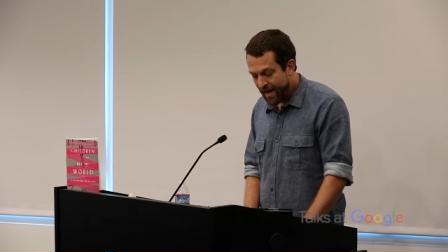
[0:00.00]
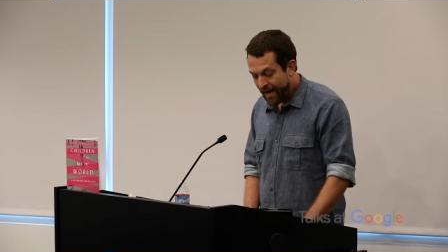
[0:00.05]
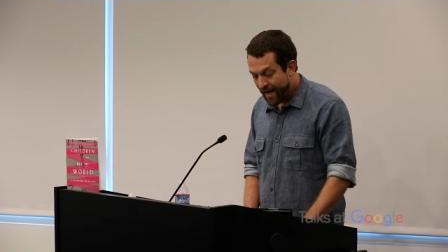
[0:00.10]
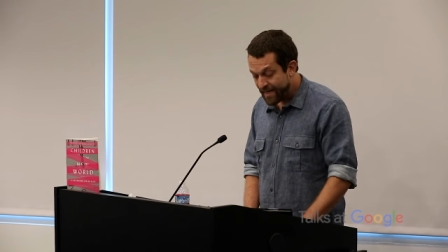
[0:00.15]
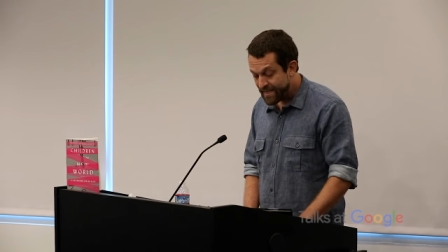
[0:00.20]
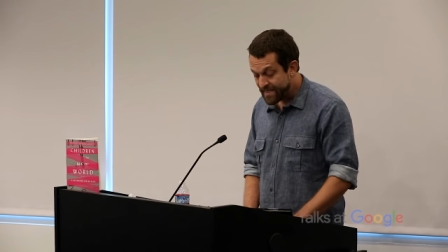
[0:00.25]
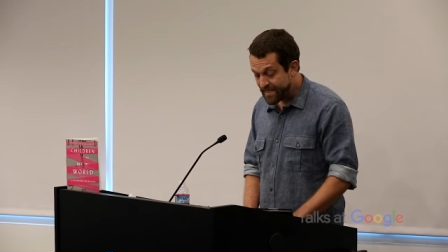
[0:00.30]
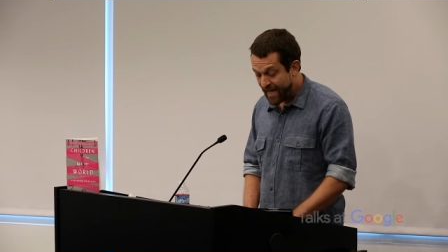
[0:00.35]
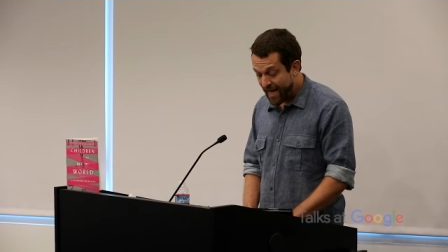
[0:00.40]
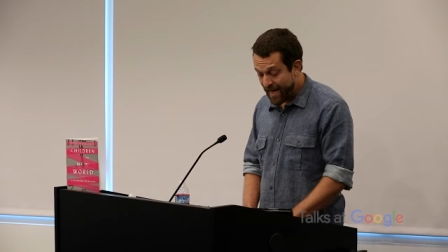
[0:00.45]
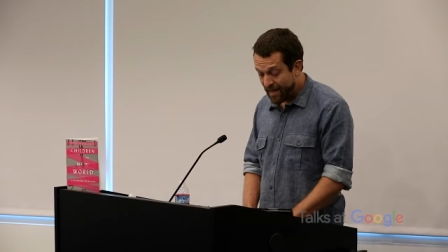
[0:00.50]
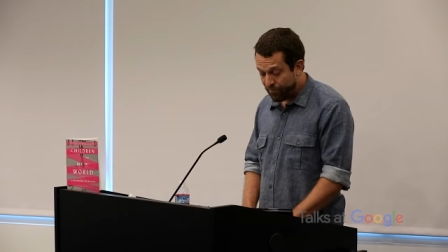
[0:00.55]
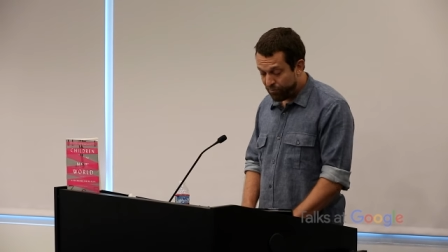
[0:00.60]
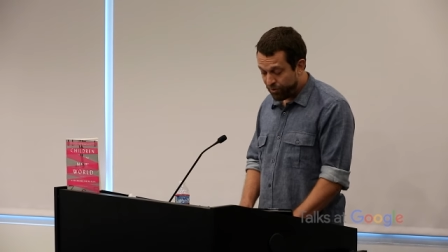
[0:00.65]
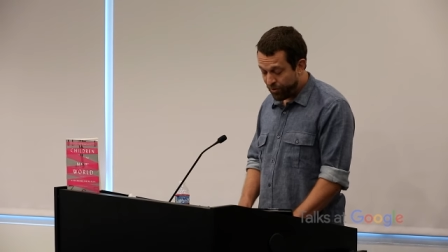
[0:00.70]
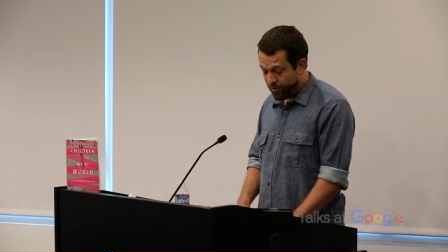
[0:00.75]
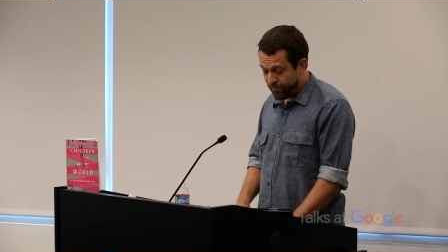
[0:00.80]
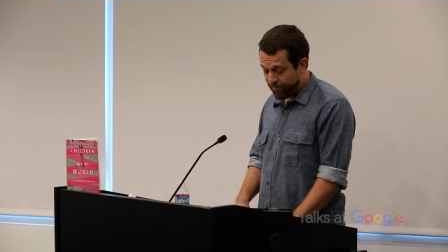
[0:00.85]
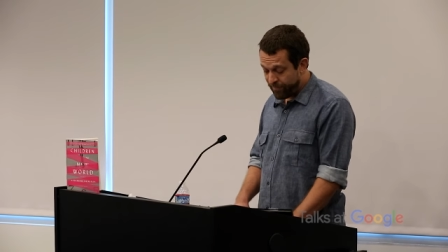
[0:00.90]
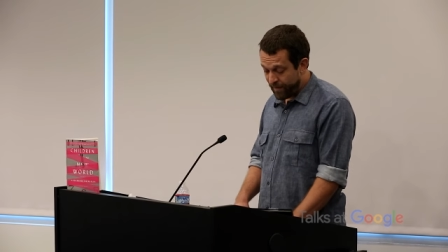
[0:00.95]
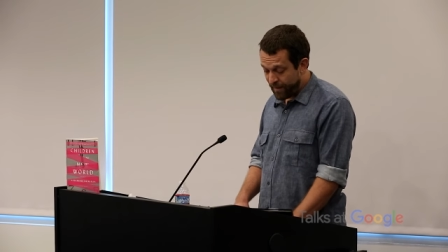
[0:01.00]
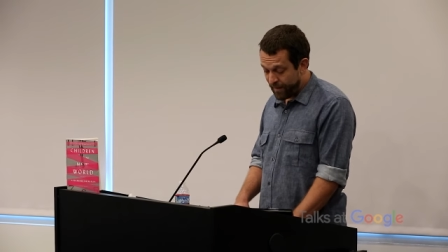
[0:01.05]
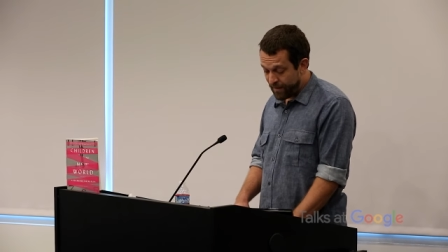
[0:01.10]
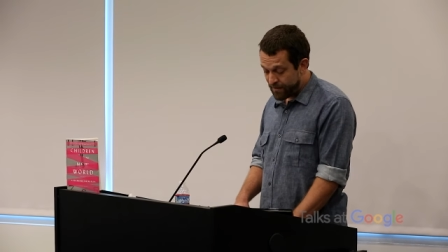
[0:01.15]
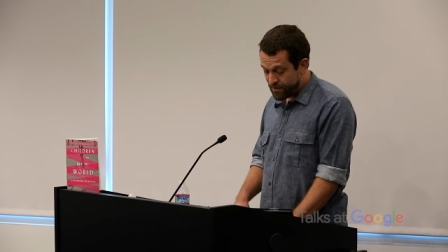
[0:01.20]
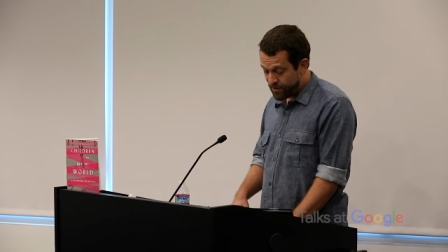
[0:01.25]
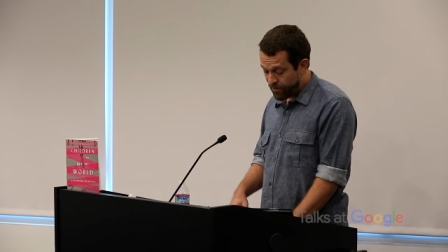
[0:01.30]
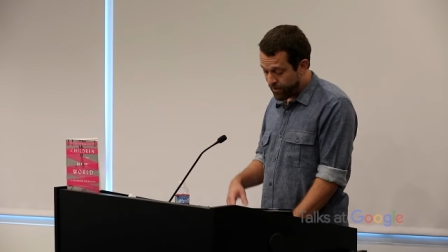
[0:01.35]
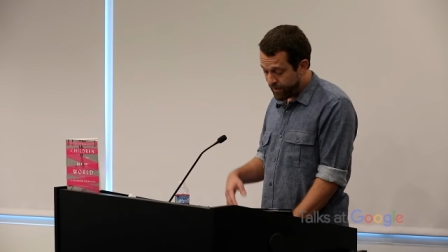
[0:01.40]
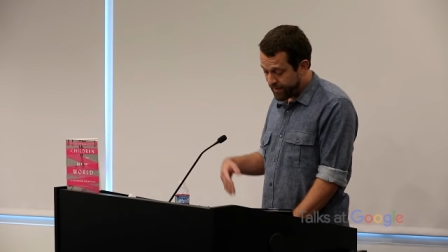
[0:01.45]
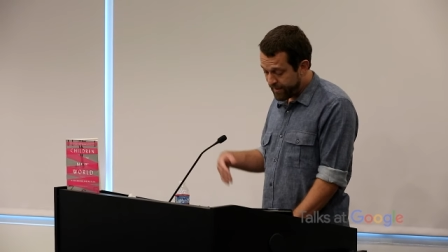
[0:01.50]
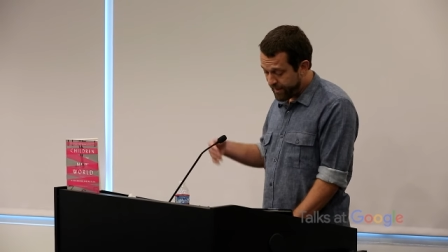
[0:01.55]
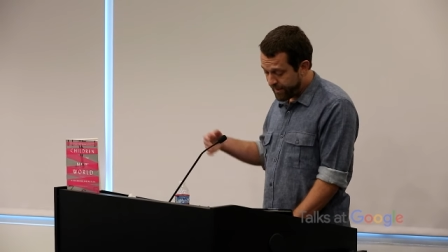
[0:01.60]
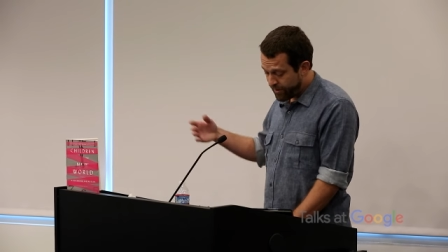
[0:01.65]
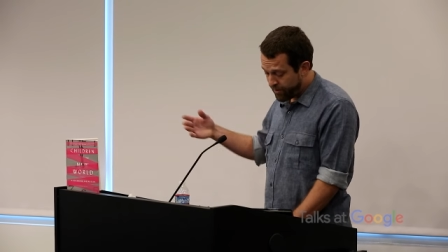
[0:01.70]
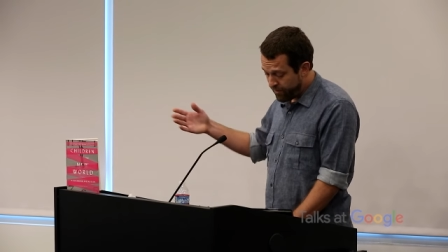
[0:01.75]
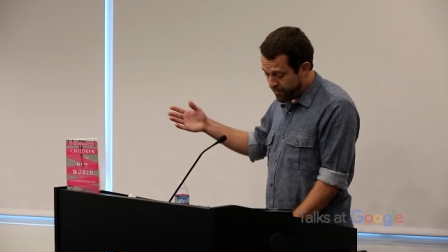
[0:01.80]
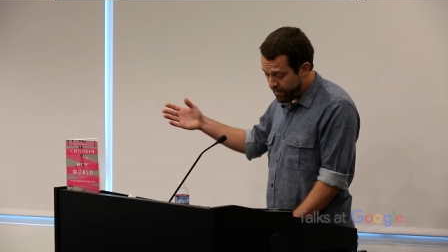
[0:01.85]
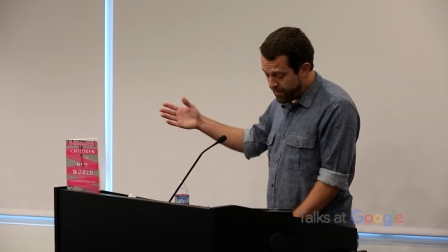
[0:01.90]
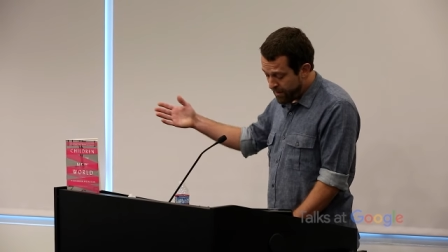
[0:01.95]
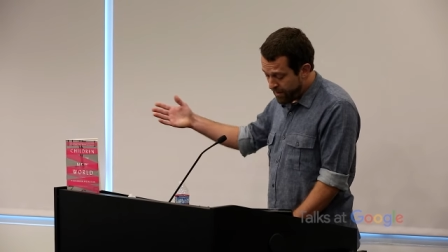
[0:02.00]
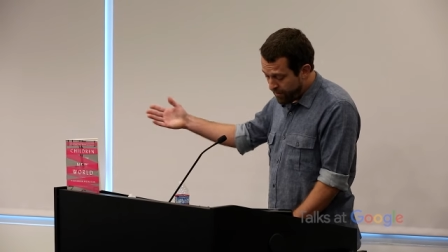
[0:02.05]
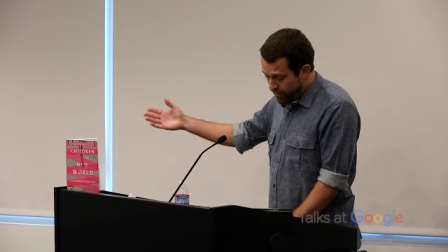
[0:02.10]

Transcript: I'd scan profiles, learning that the